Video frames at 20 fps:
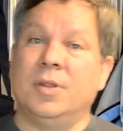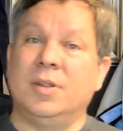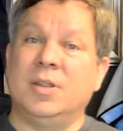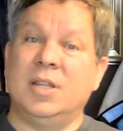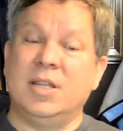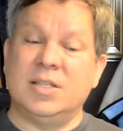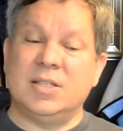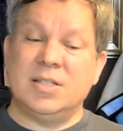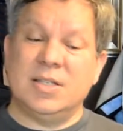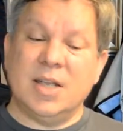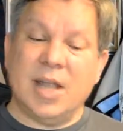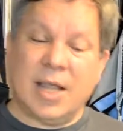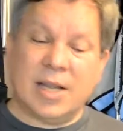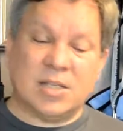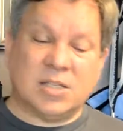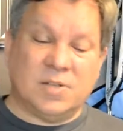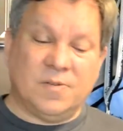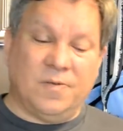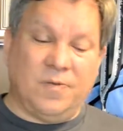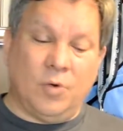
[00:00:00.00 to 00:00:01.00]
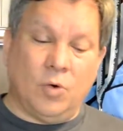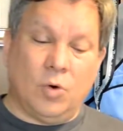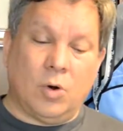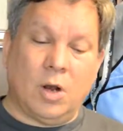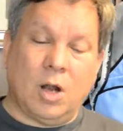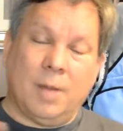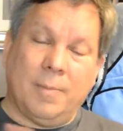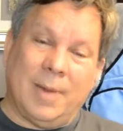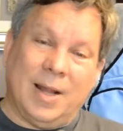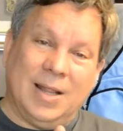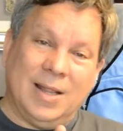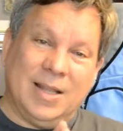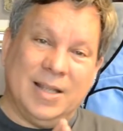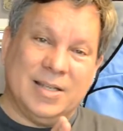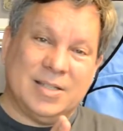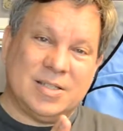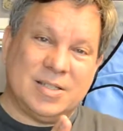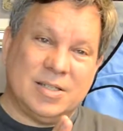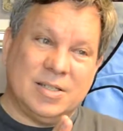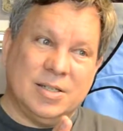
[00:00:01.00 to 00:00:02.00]
These next 4 on my
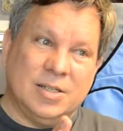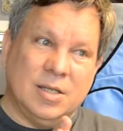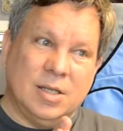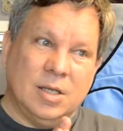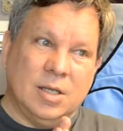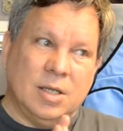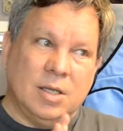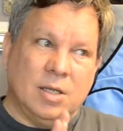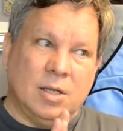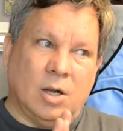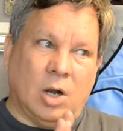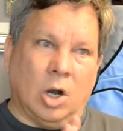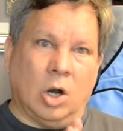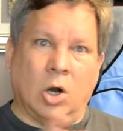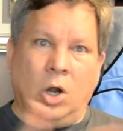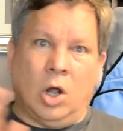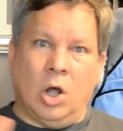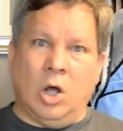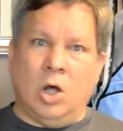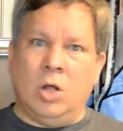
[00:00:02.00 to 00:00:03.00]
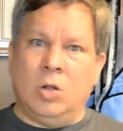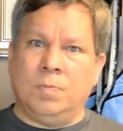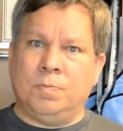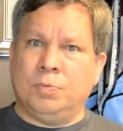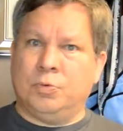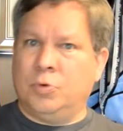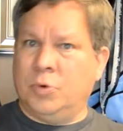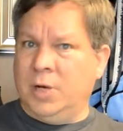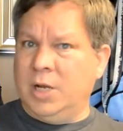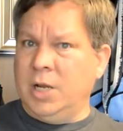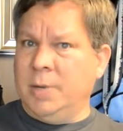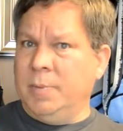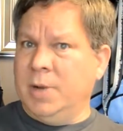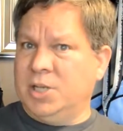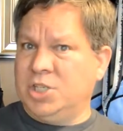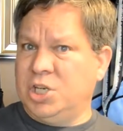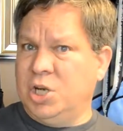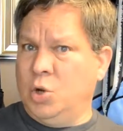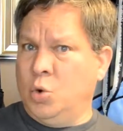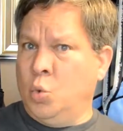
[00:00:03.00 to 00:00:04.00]
list are all pretty
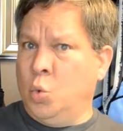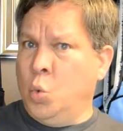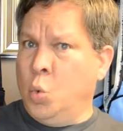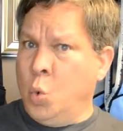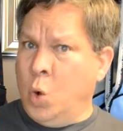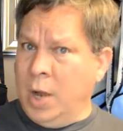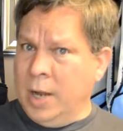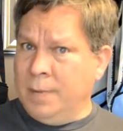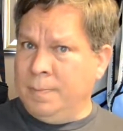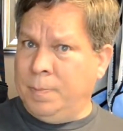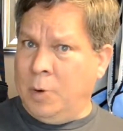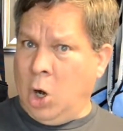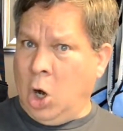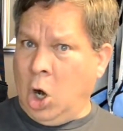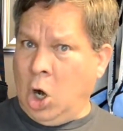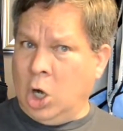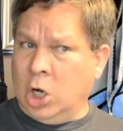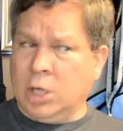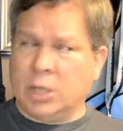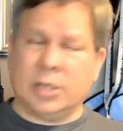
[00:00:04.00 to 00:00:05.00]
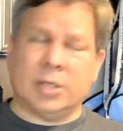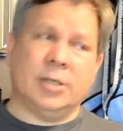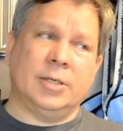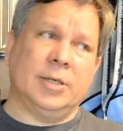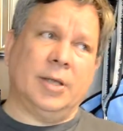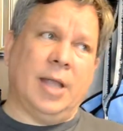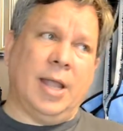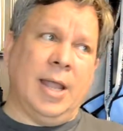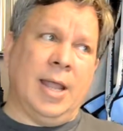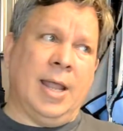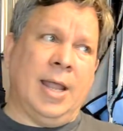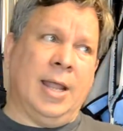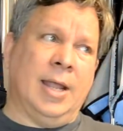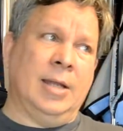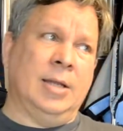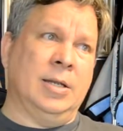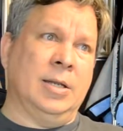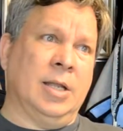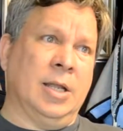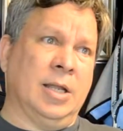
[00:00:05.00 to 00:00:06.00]
much at one park
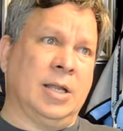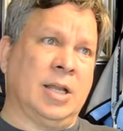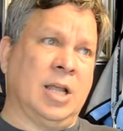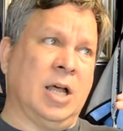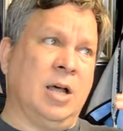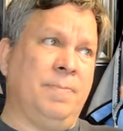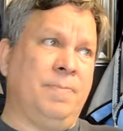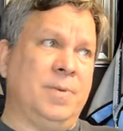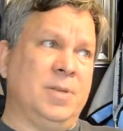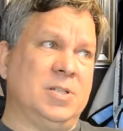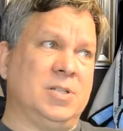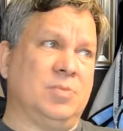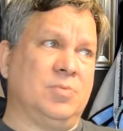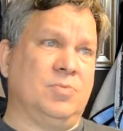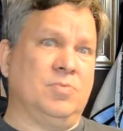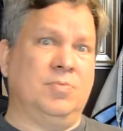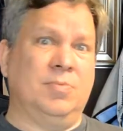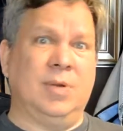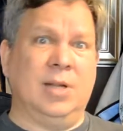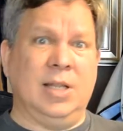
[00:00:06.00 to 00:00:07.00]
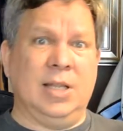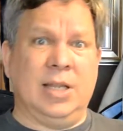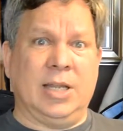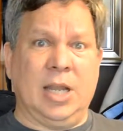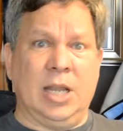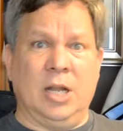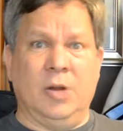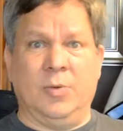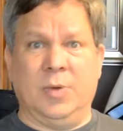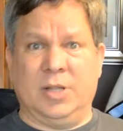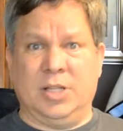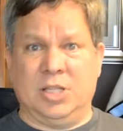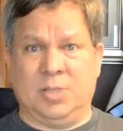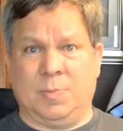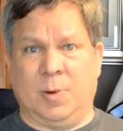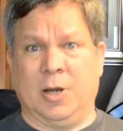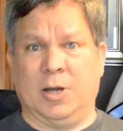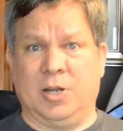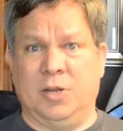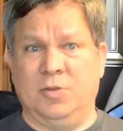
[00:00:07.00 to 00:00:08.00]
and encompass really kind of what this
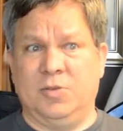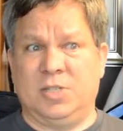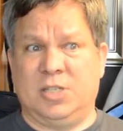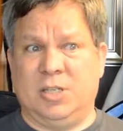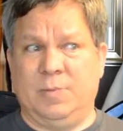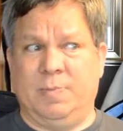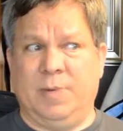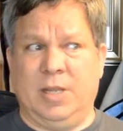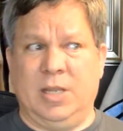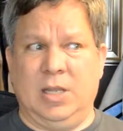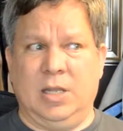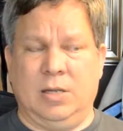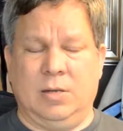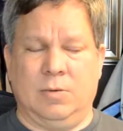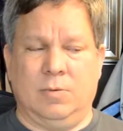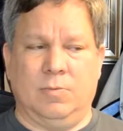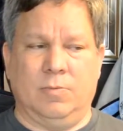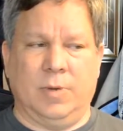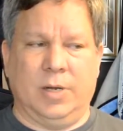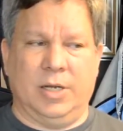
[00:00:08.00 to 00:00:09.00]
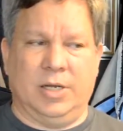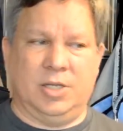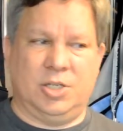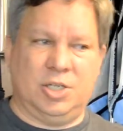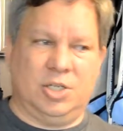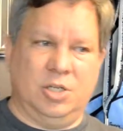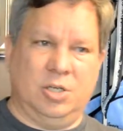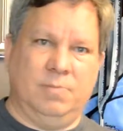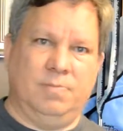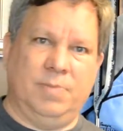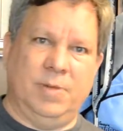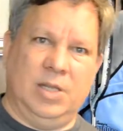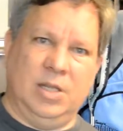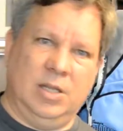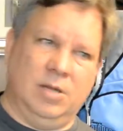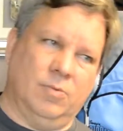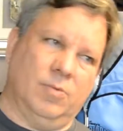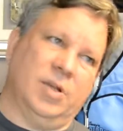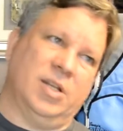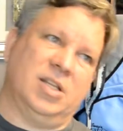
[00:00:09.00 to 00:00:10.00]
park used to be and what it should
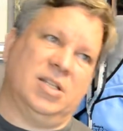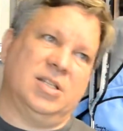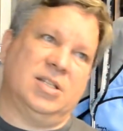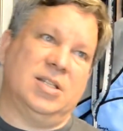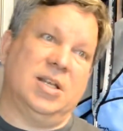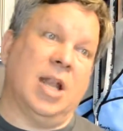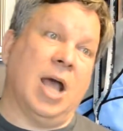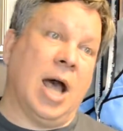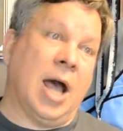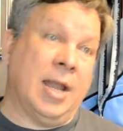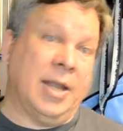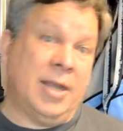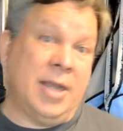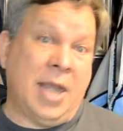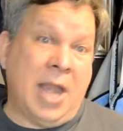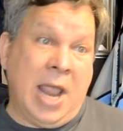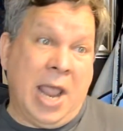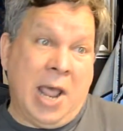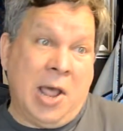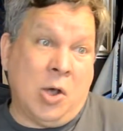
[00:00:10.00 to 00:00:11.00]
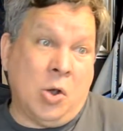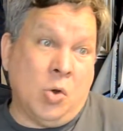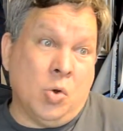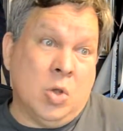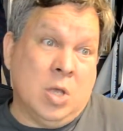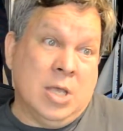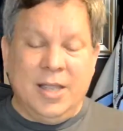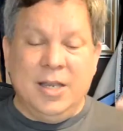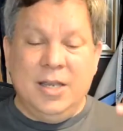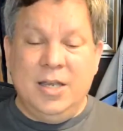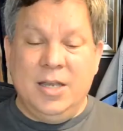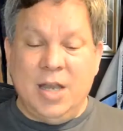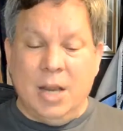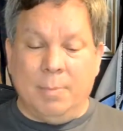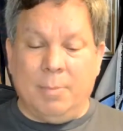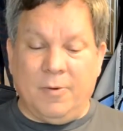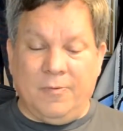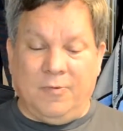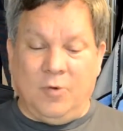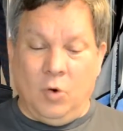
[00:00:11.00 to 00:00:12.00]
be and what it's not now.
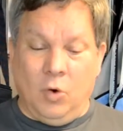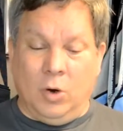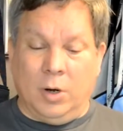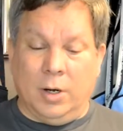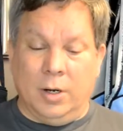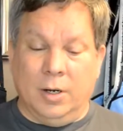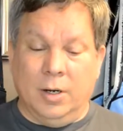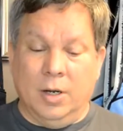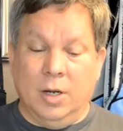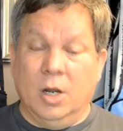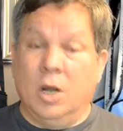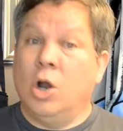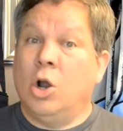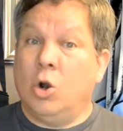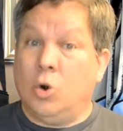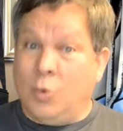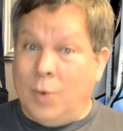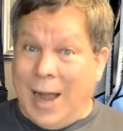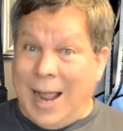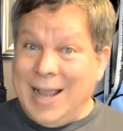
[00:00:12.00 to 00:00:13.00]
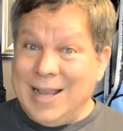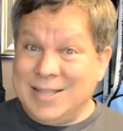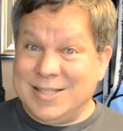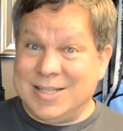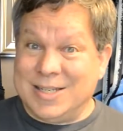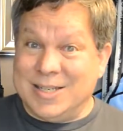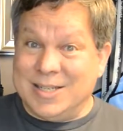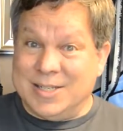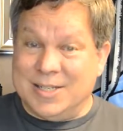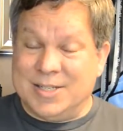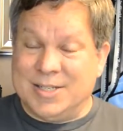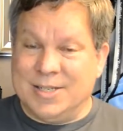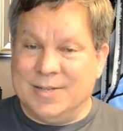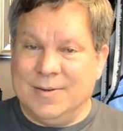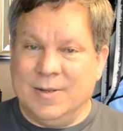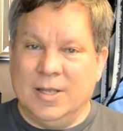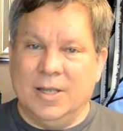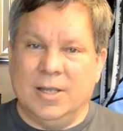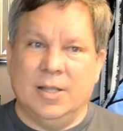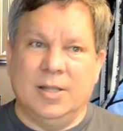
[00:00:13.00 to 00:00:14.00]
Number 4, Horizons.
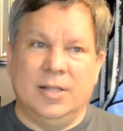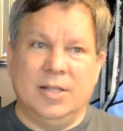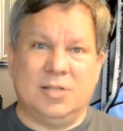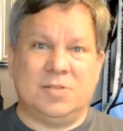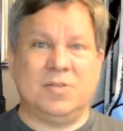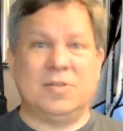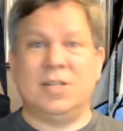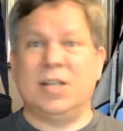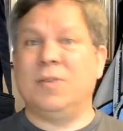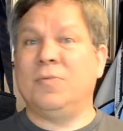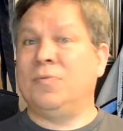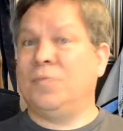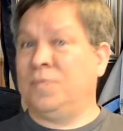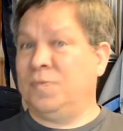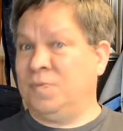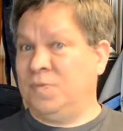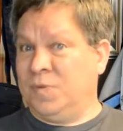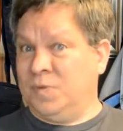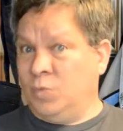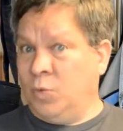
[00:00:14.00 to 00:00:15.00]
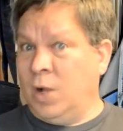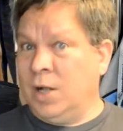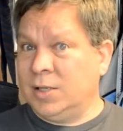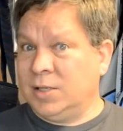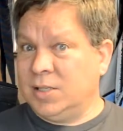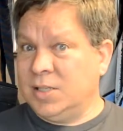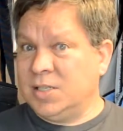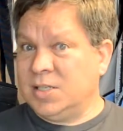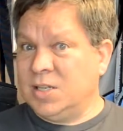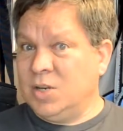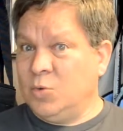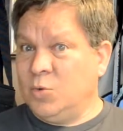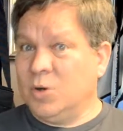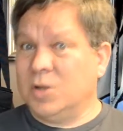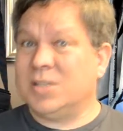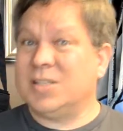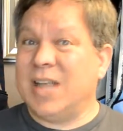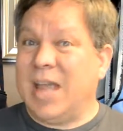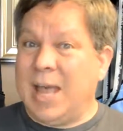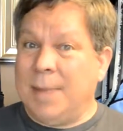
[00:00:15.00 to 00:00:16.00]
This was at Walt Disney
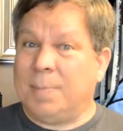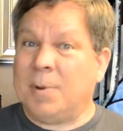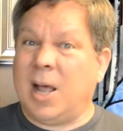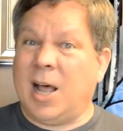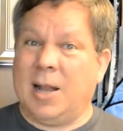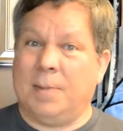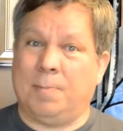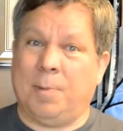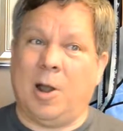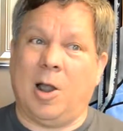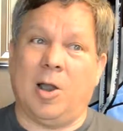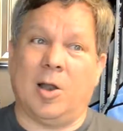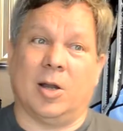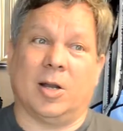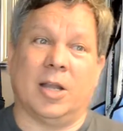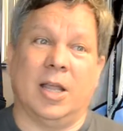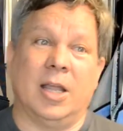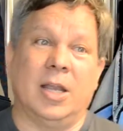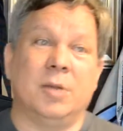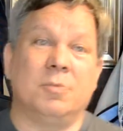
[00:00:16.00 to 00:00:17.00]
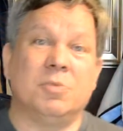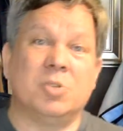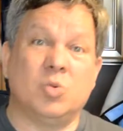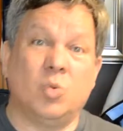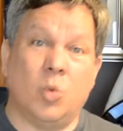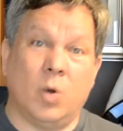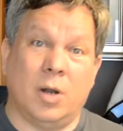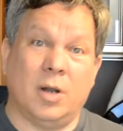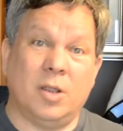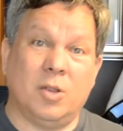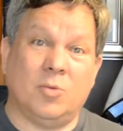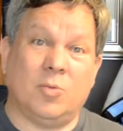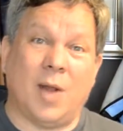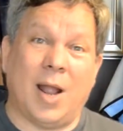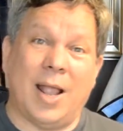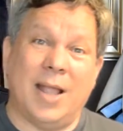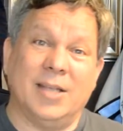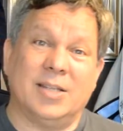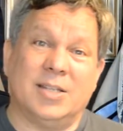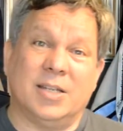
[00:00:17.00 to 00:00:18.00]
World's Epcot Park, and it was one of the
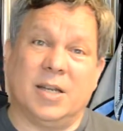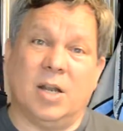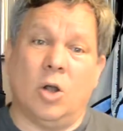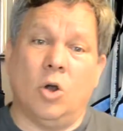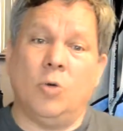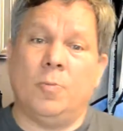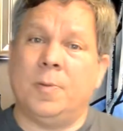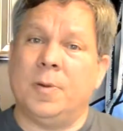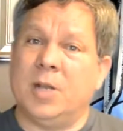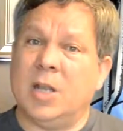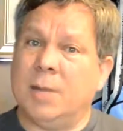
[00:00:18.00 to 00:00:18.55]
rides that opened